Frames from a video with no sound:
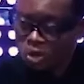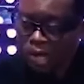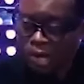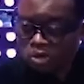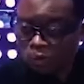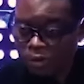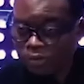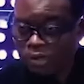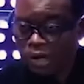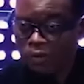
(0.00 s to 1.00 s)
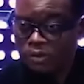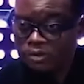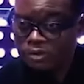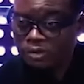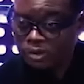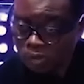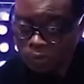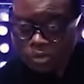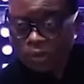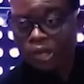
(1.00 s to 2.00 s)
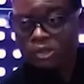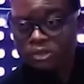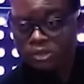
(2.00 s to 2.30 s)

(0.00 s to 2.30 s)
her how to pray for 10 hours. She went on her knees.